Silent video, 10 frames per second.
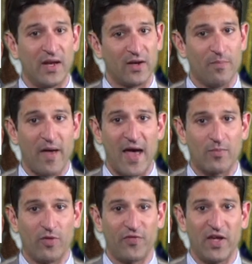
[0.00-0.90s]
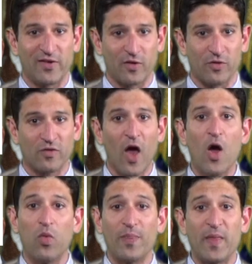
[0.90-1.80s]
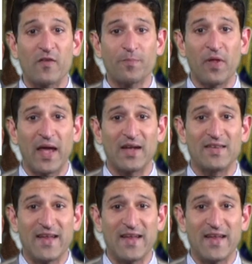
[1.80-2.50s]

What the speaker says: incompatible features, with this plan